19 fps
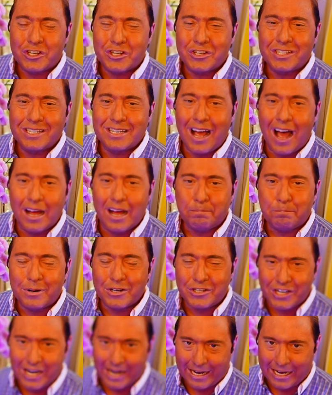which is
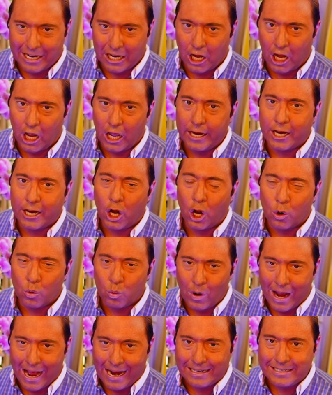not particularly
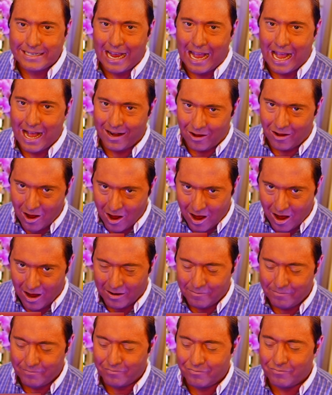correct at
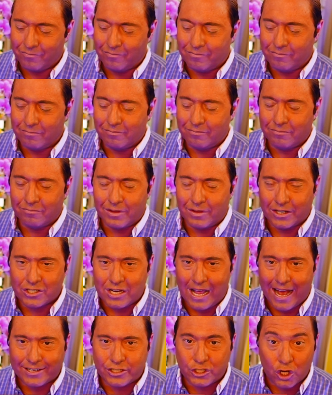all.
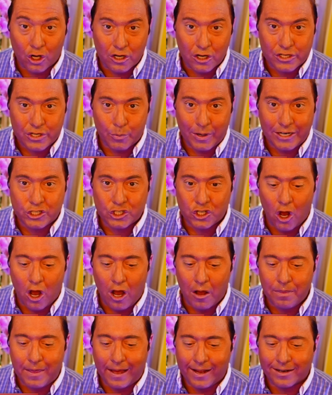This last Thursday,
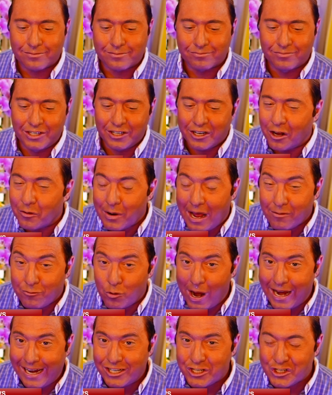we saw that you
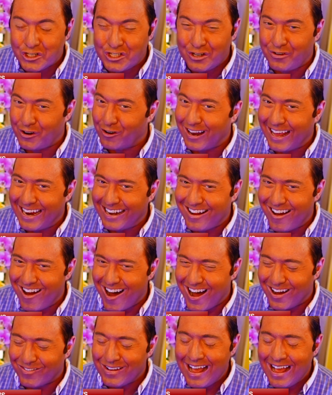don't have wages if you're
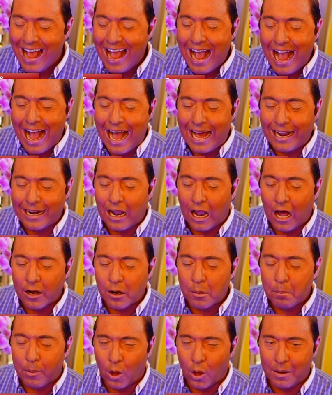laid off.
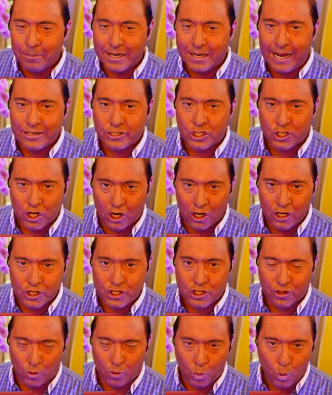And unemployment has
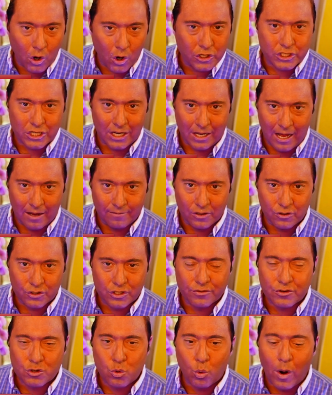surged to the worst
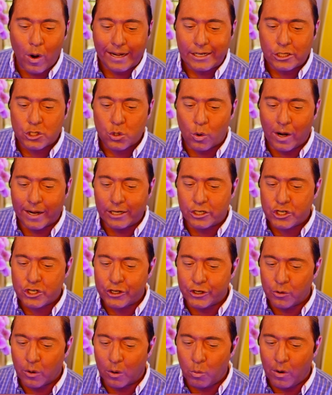levels of twenty
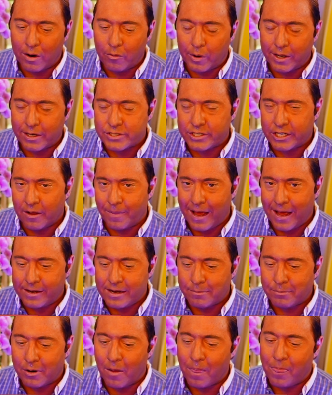twenty-two. And what are we going to
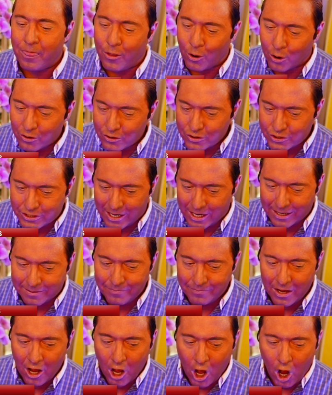see on that number on
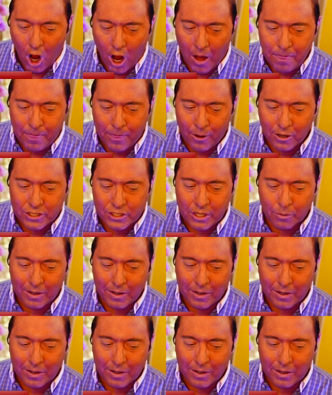Thursday? On